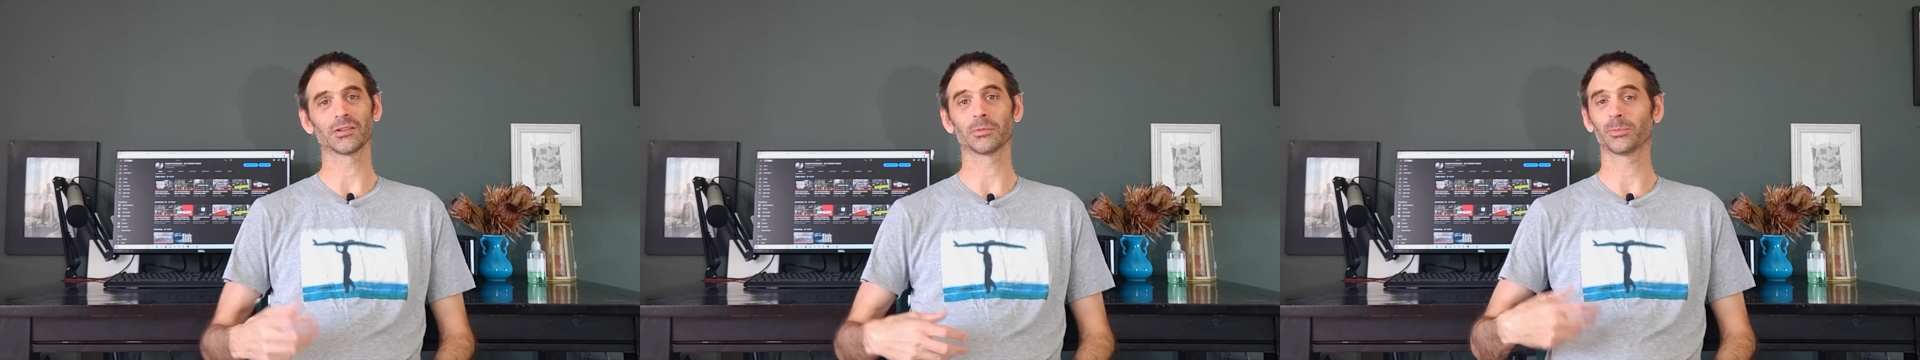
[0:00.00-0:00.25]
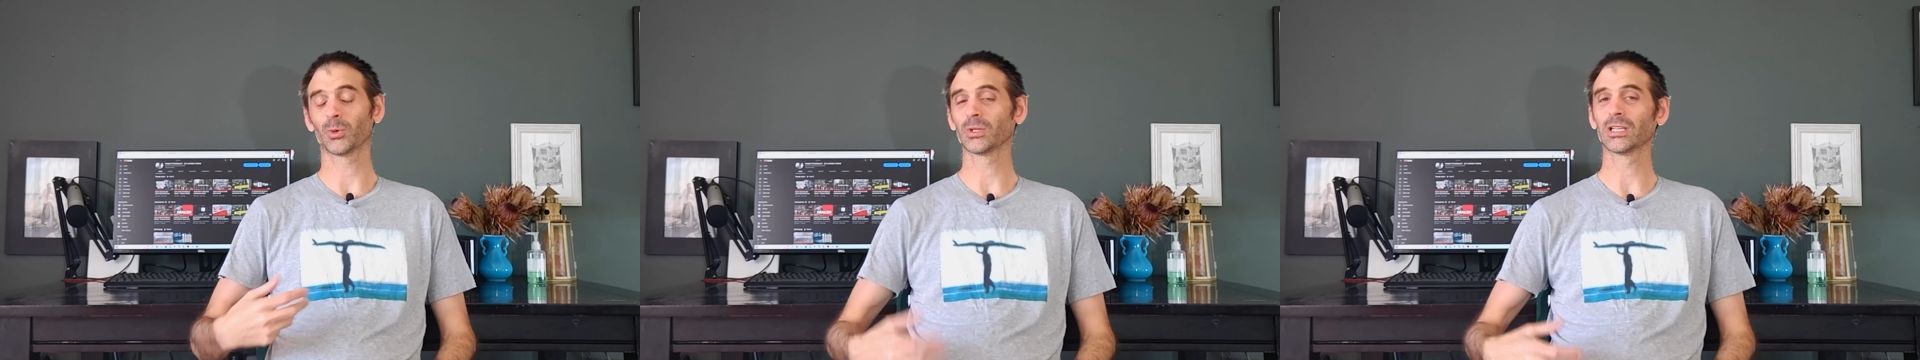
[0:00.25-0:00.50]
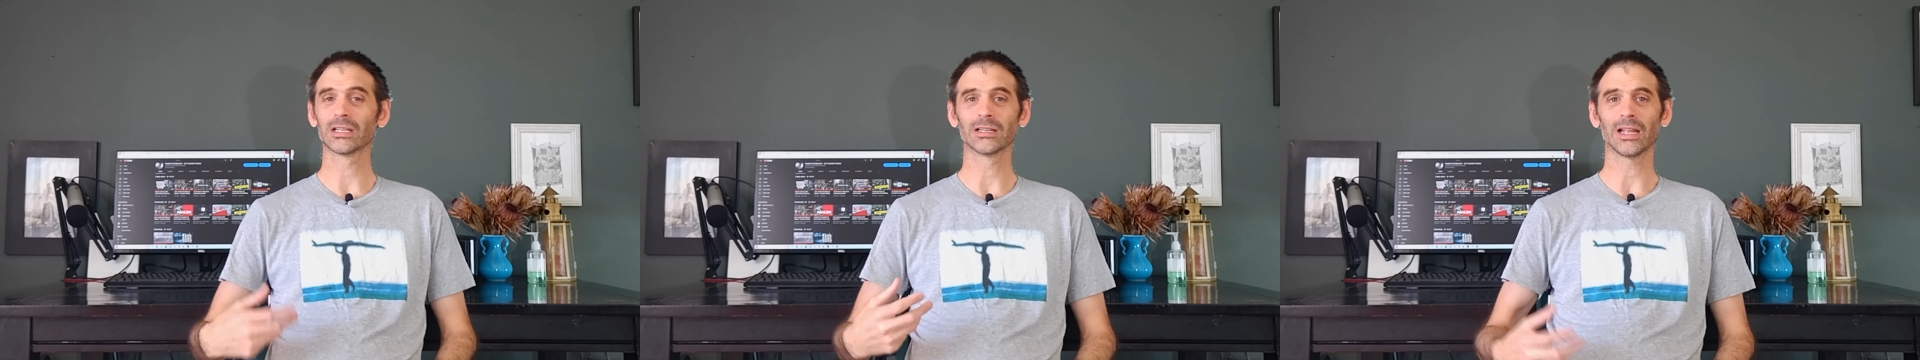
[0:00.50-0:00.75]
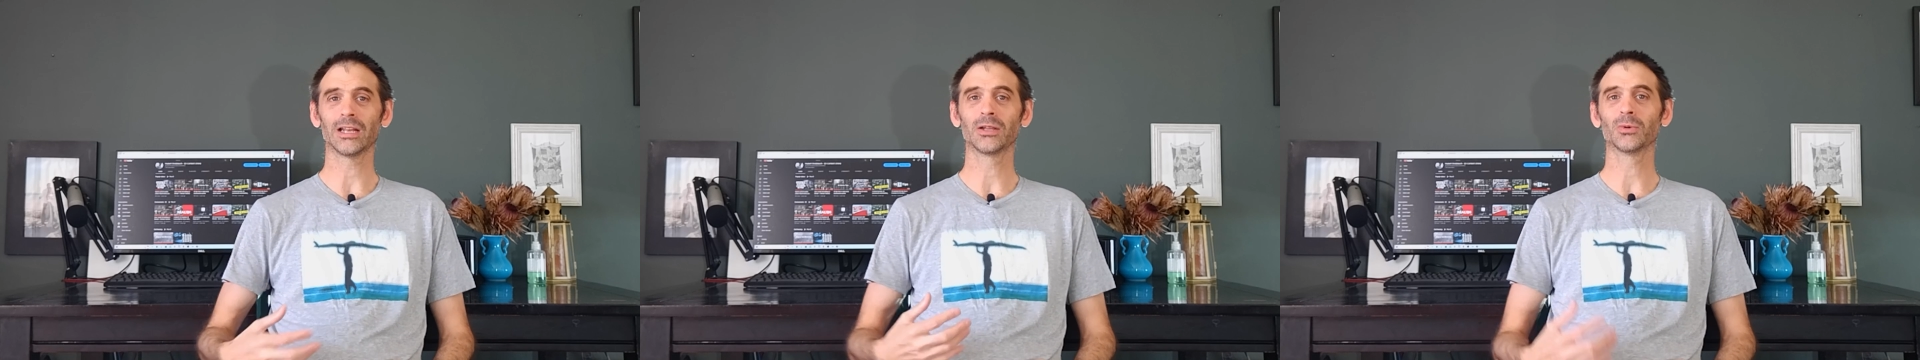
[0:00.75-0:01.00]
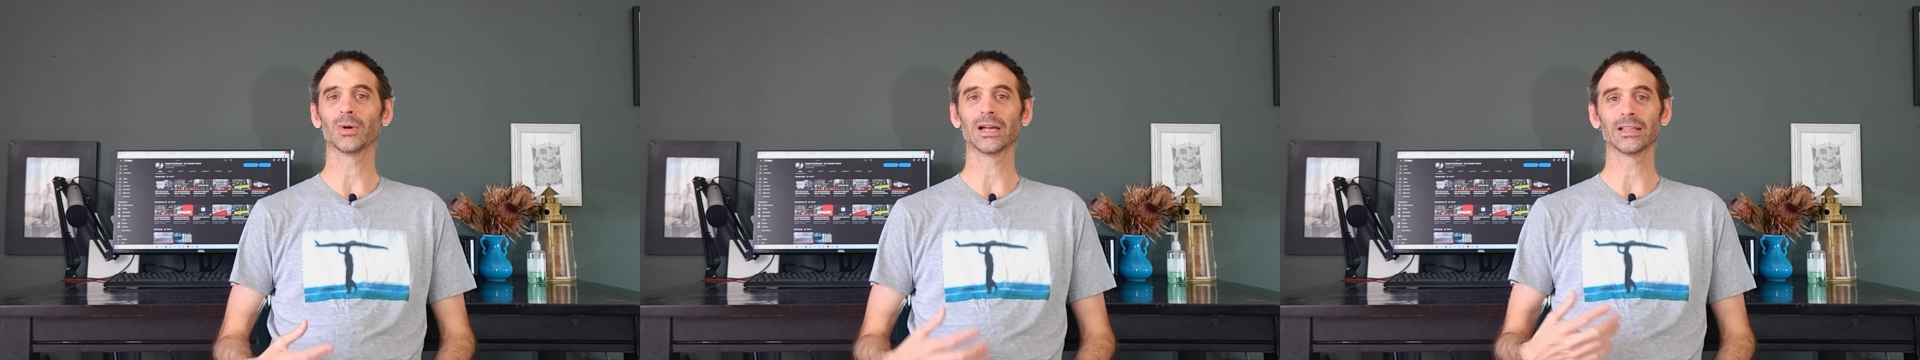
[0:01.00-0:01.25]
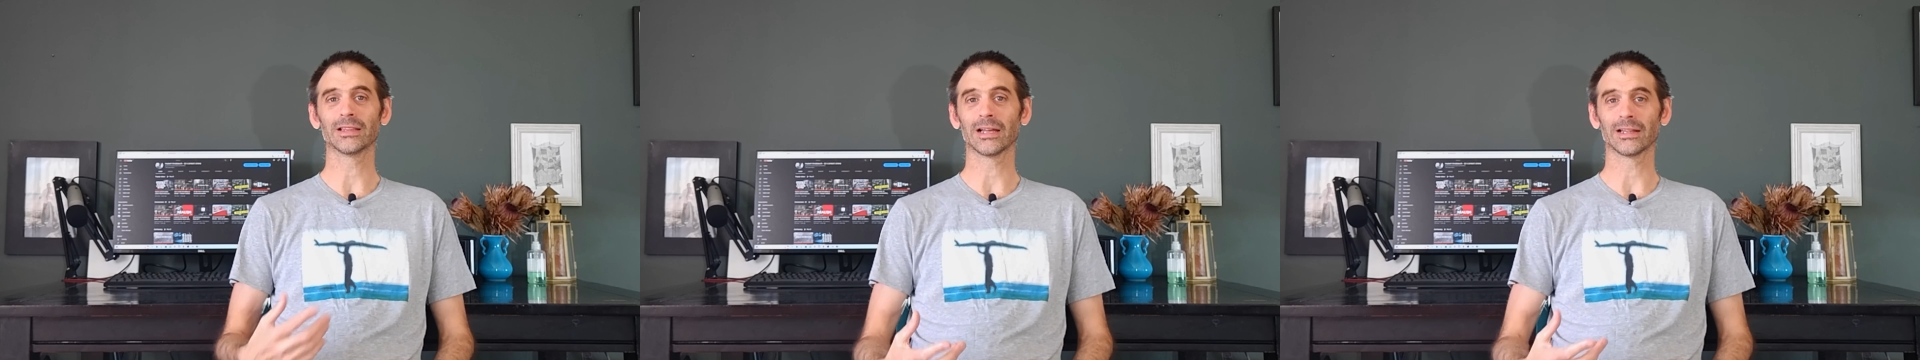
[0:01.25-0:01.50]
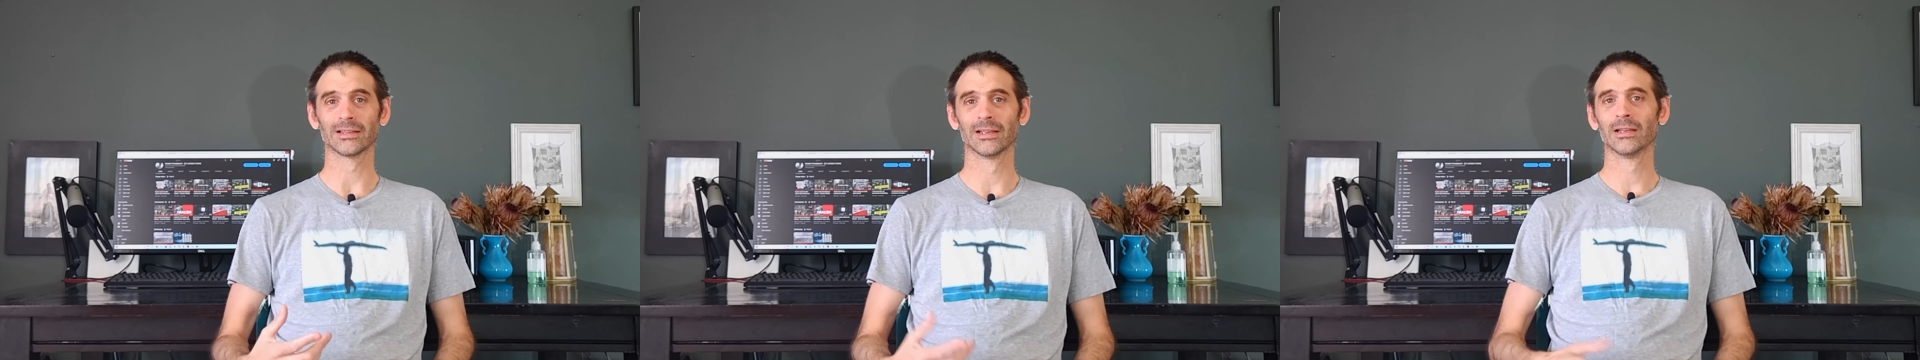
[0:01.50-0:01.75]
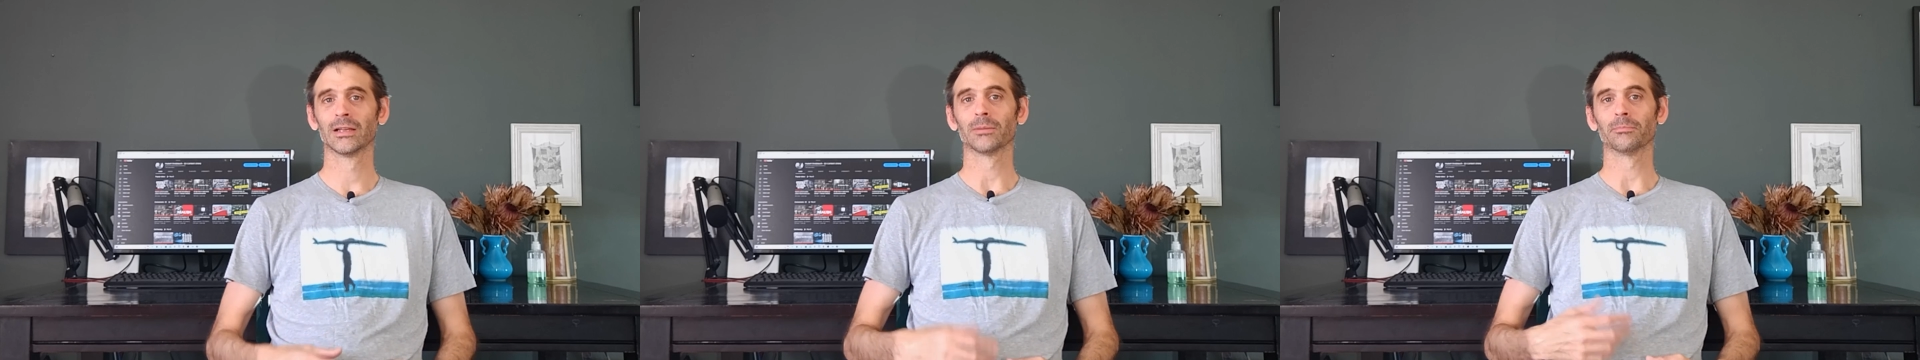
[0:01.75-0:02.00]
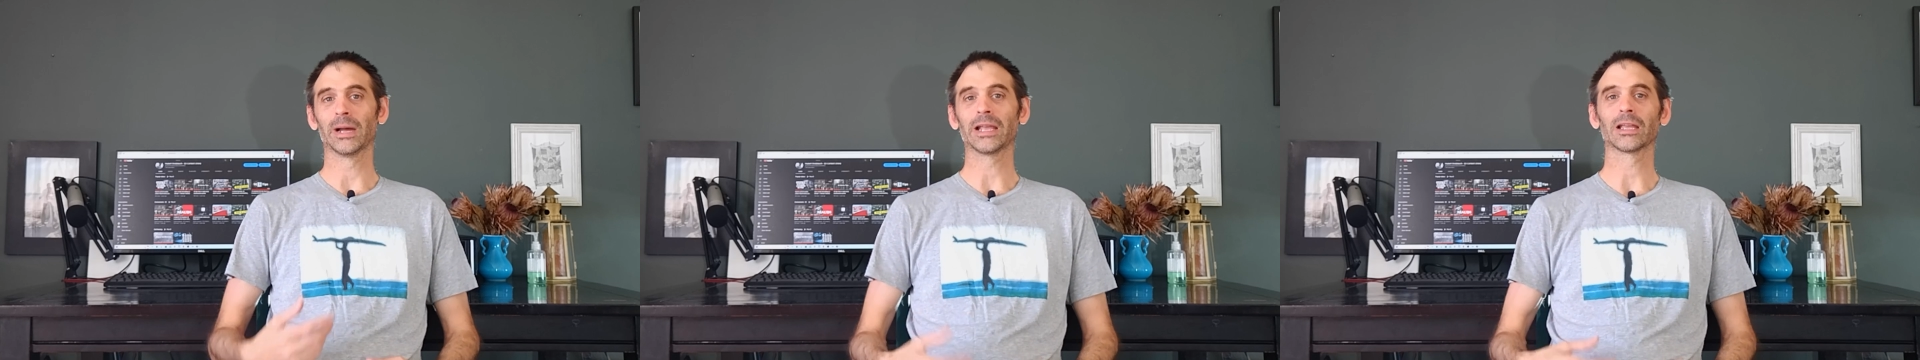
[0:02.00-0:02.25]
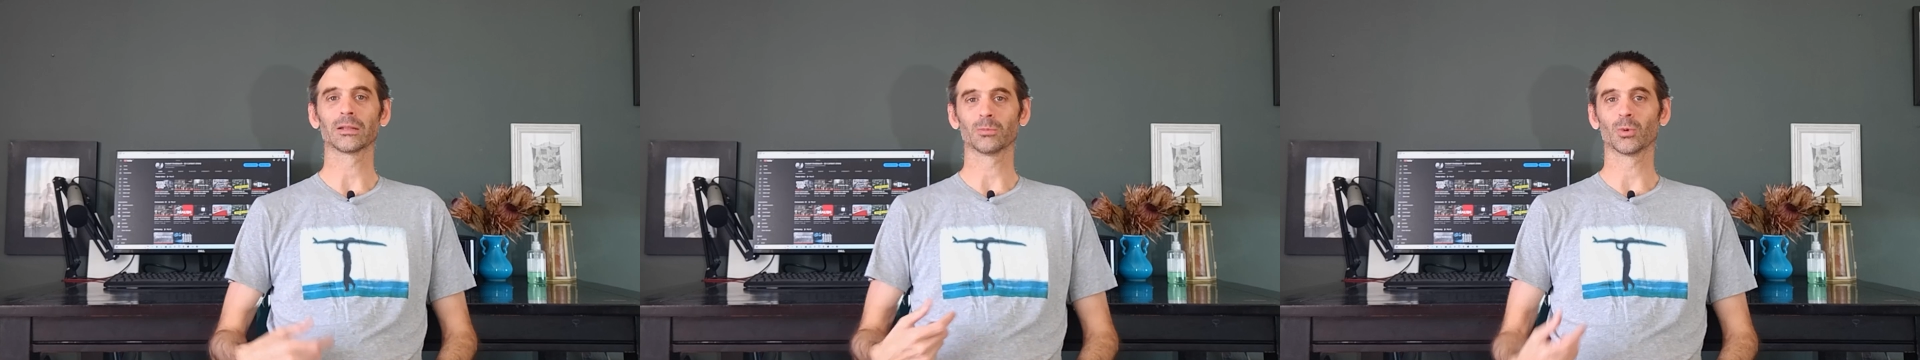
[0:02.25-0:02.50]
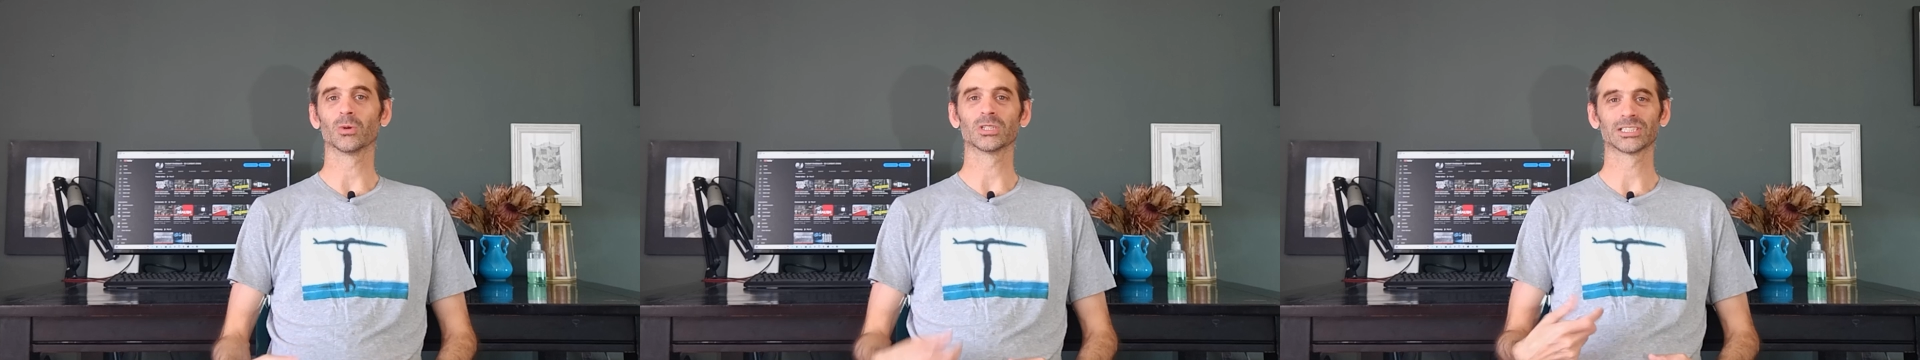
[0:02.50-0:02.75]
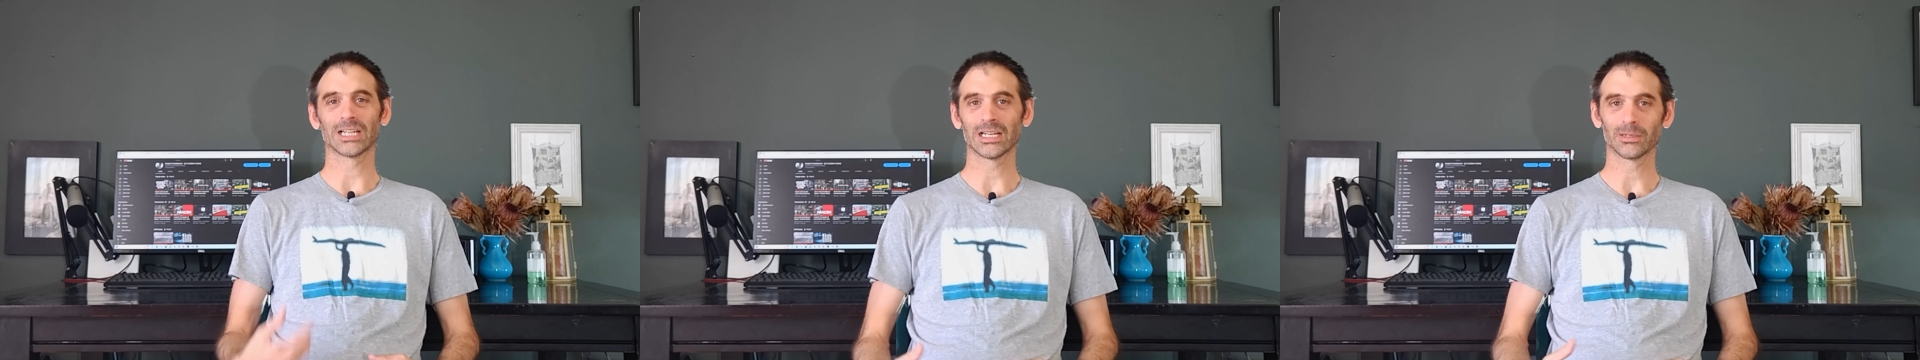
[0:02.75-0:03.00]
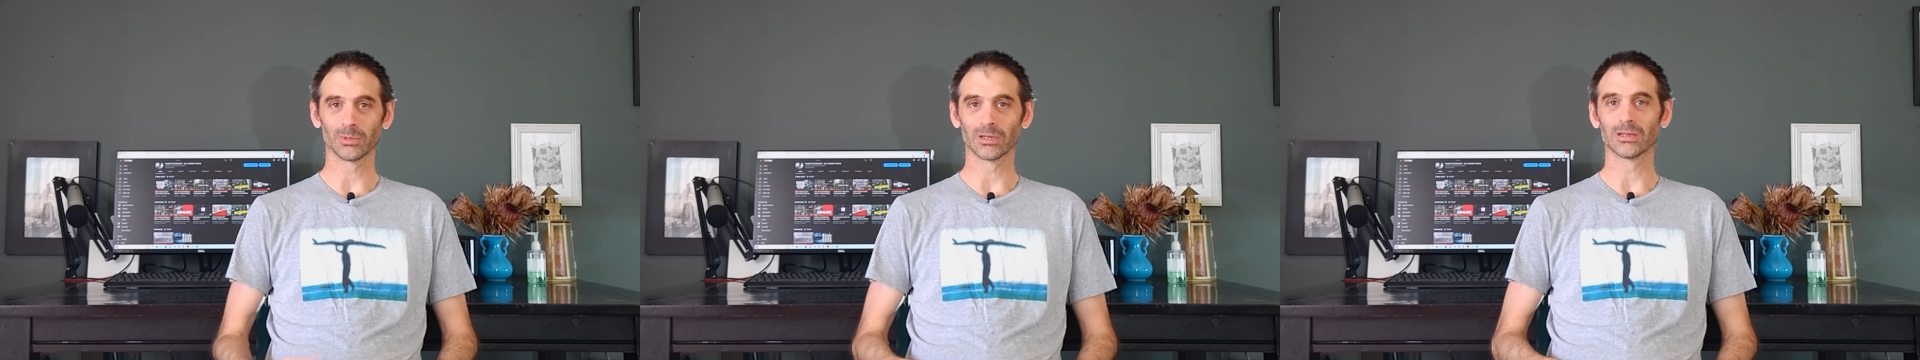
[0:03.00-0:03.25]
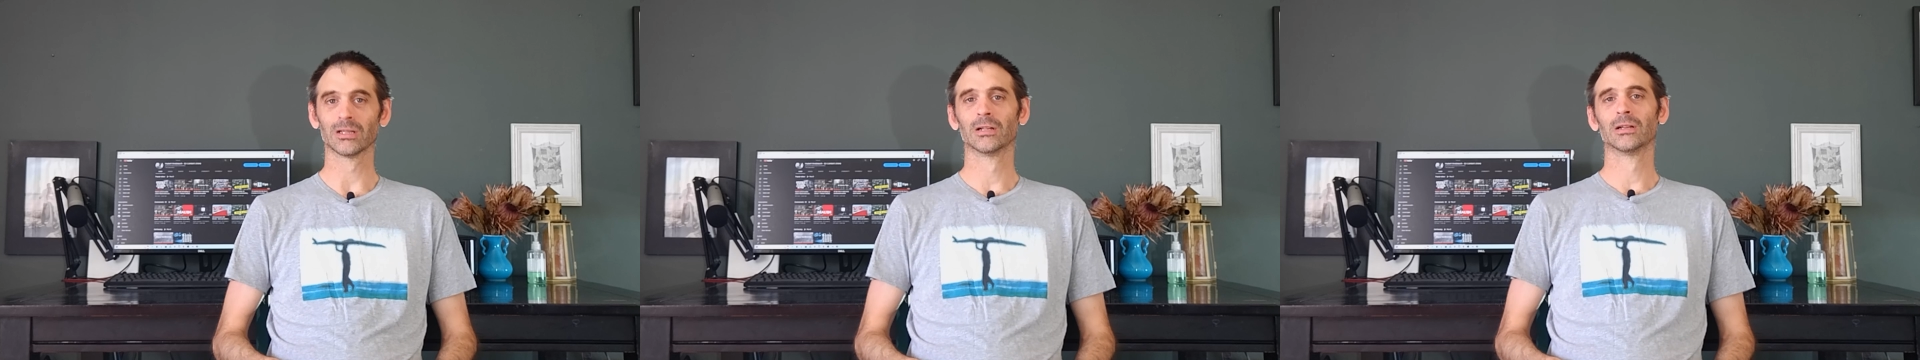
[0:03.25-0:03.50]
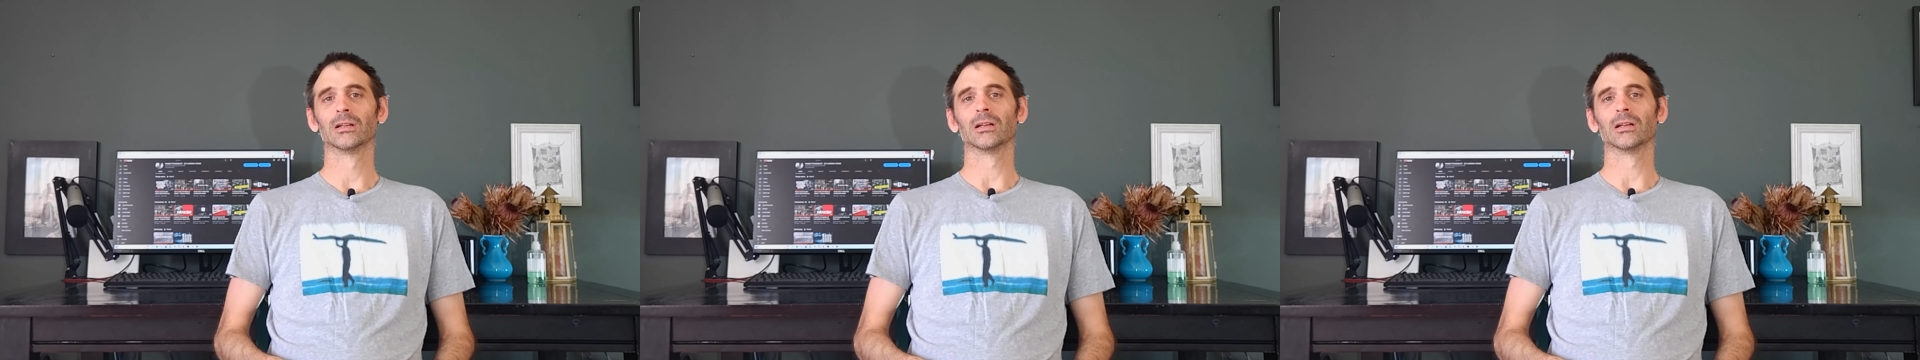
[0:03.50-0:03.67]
supported in any way that make it more sellable.